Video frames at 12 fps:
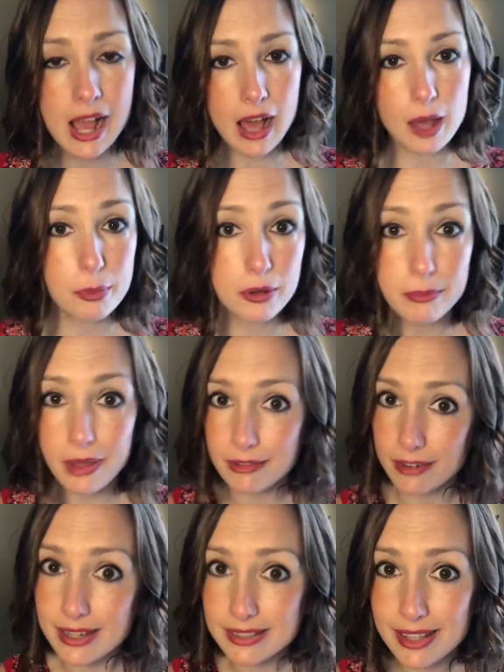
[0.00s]
I'll put my
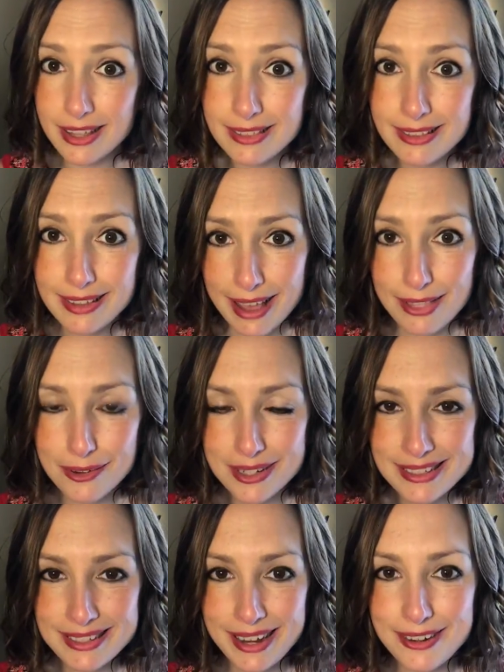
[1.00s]
rice in the yellow
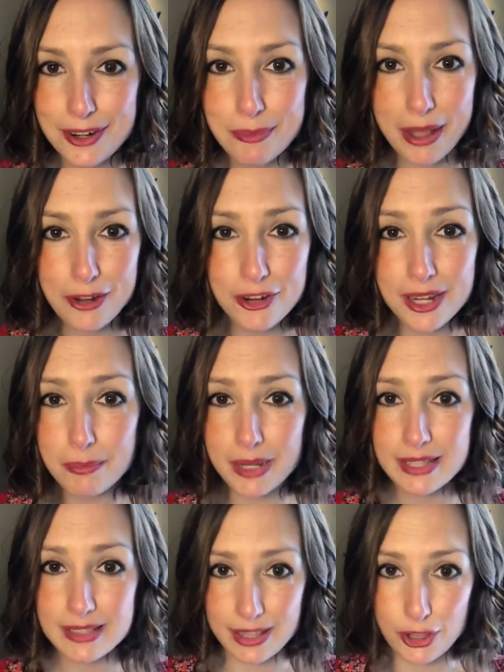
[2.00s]
container, my green
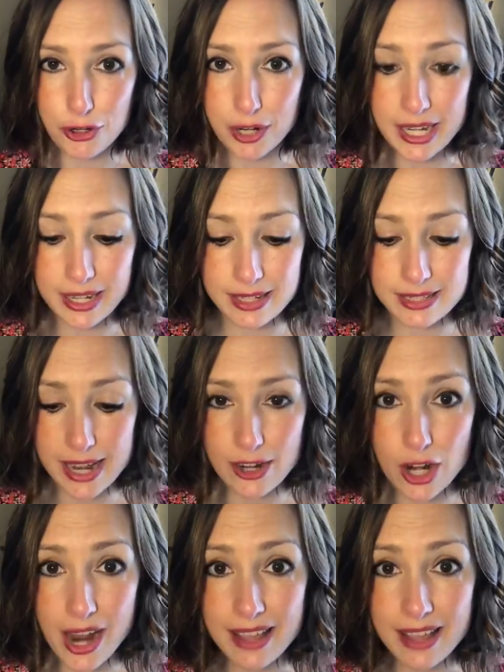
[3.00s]
beans in the green container,